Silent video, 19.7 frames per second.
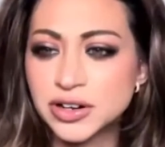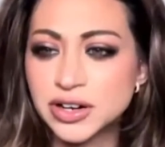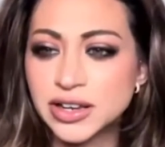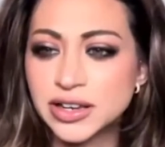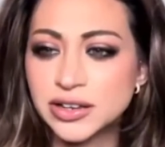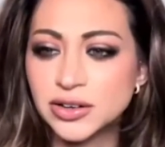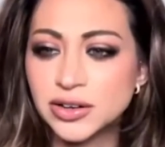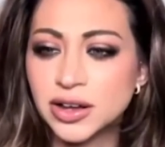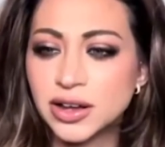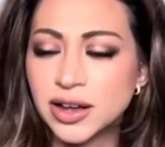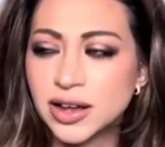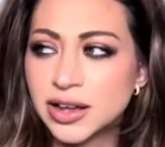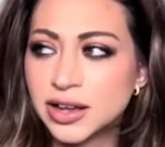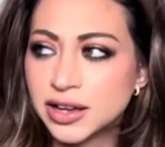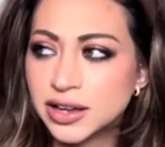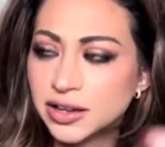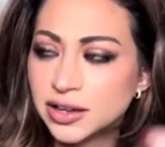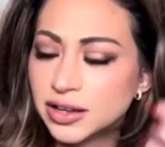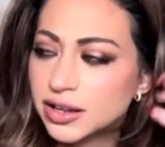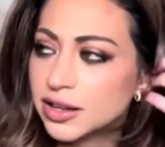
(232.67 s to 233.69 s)
and
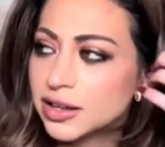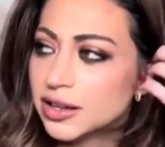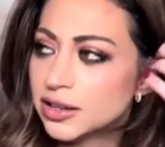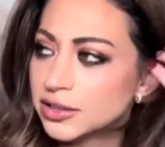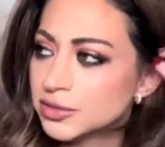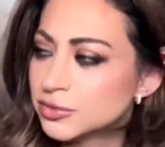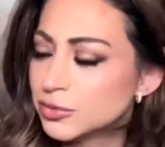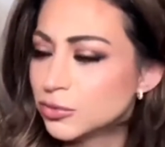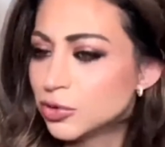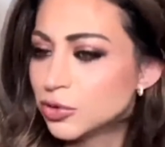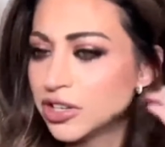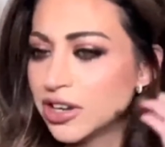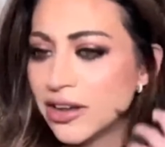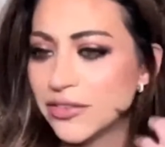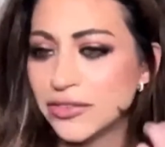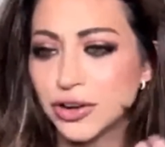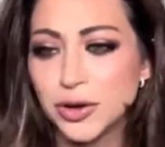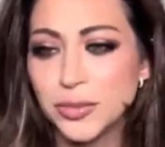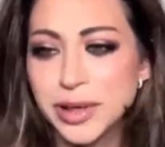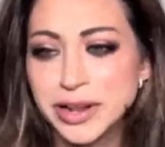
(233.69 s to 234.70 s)
I would
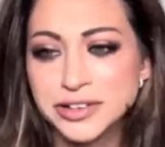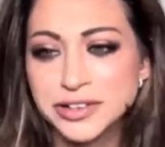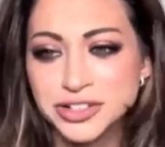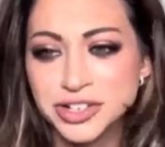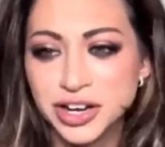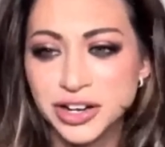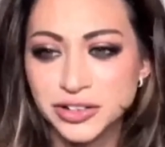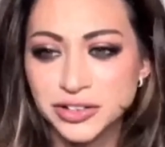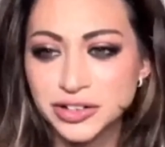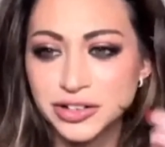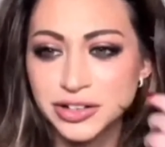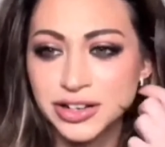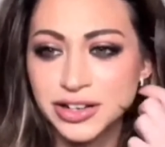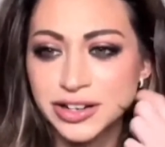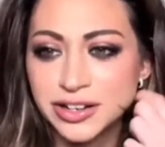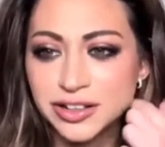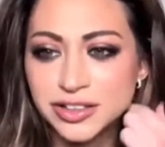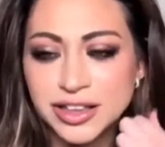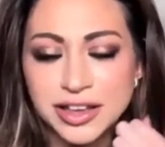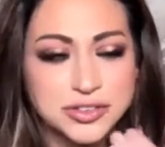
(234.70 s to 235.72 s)
never go back to childhood in
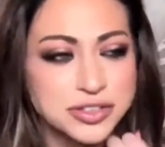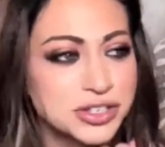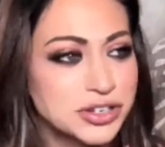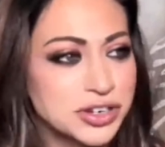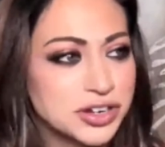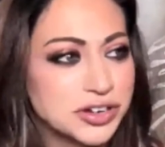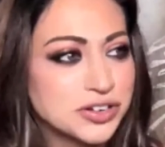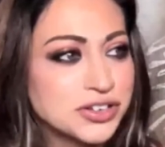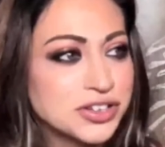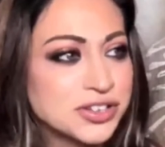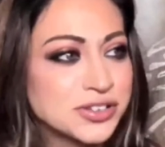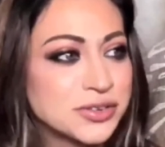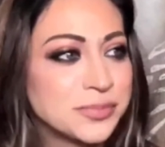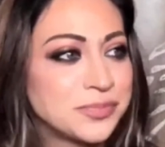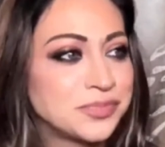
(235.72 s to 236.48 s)
1,000 years.